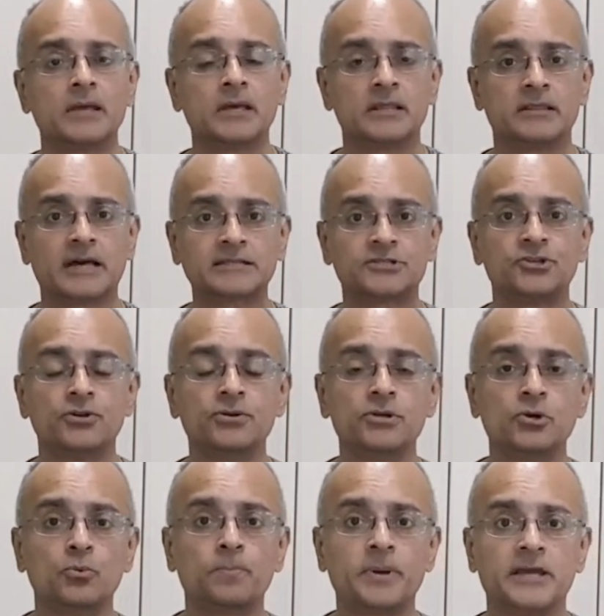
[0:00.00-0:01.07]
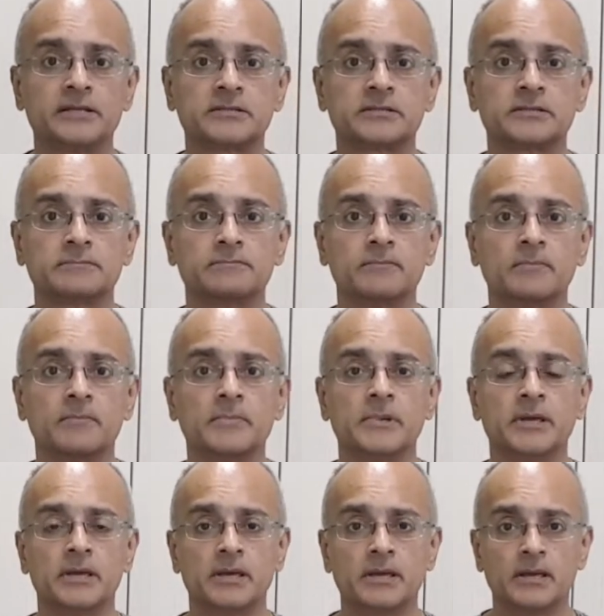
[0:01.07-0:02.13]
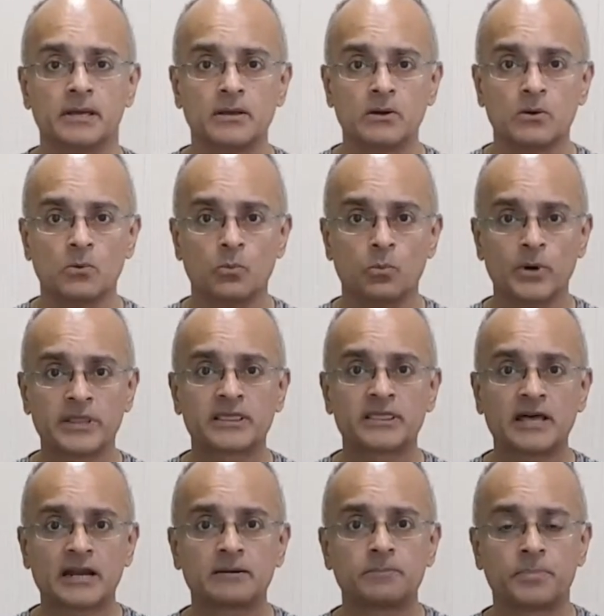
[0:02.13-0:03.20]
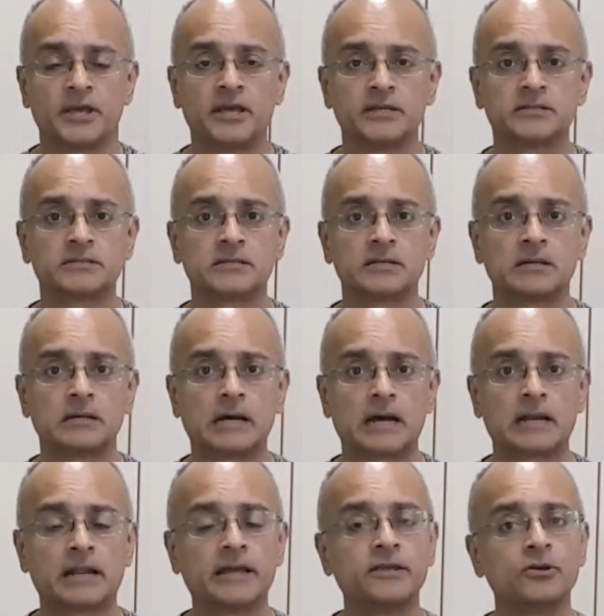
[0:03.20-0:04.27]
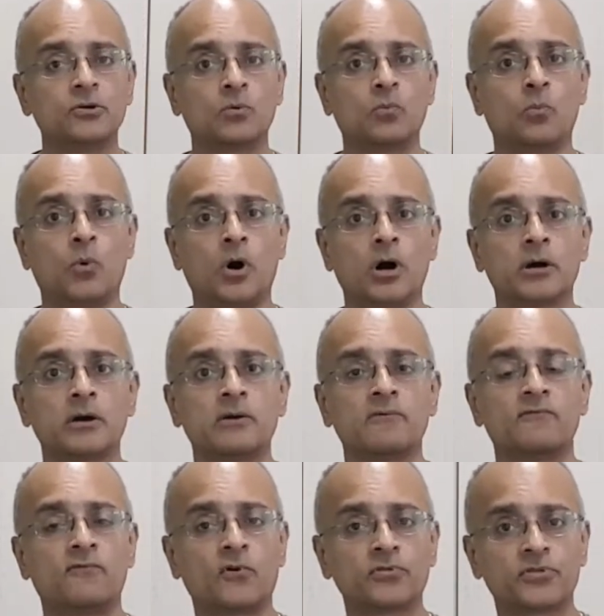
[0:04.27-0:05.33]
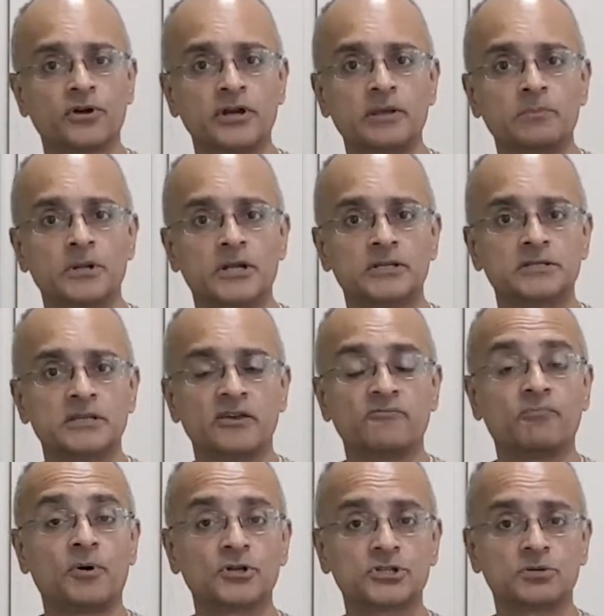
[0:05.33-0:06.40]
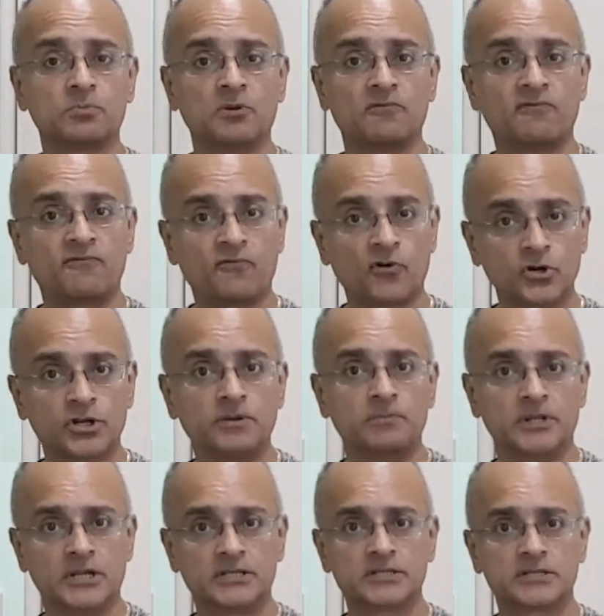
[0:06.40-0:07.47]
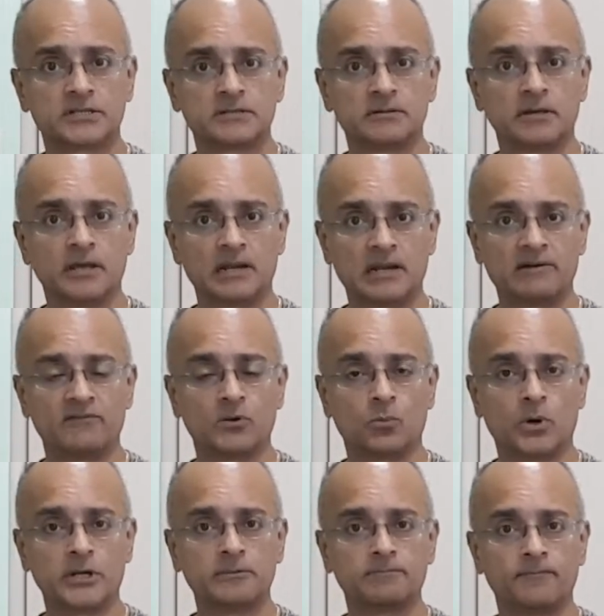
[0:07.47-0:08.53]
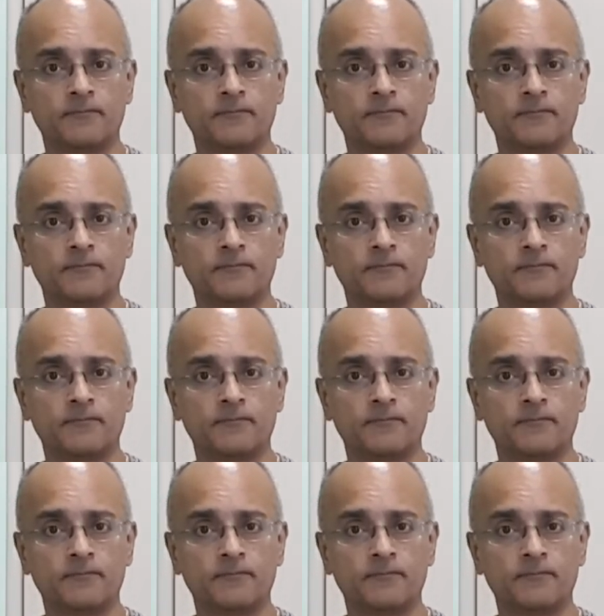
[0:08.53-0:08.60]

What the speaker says: That's your new pace. With that pace, I'd like you to walk for 30 minutes, if possible 40 minutes in level 1,